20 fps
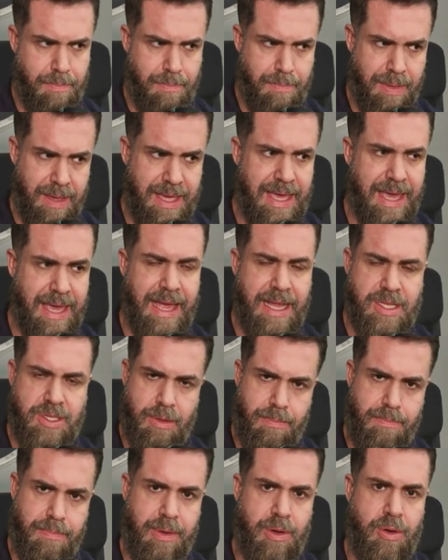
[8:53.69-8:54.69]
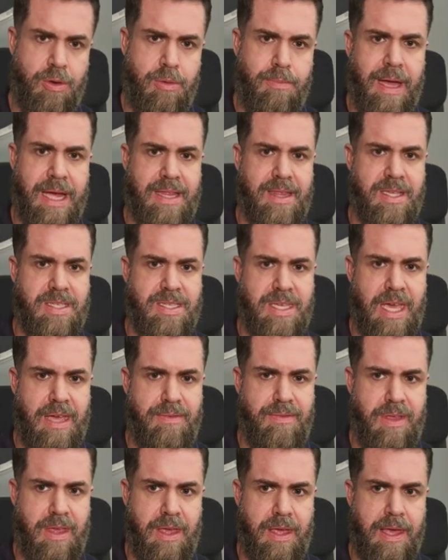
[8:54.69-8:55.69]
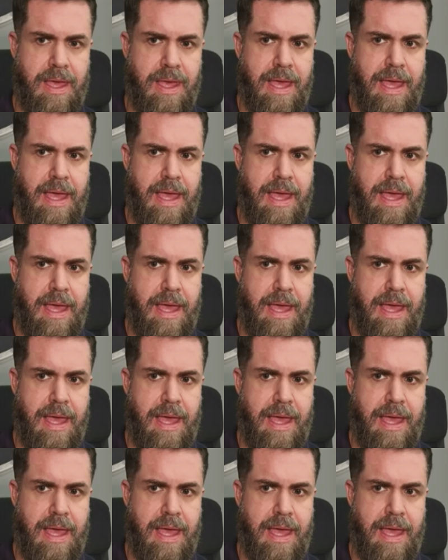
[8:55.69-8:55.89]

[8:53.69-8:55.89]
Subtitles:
began to build back the safety.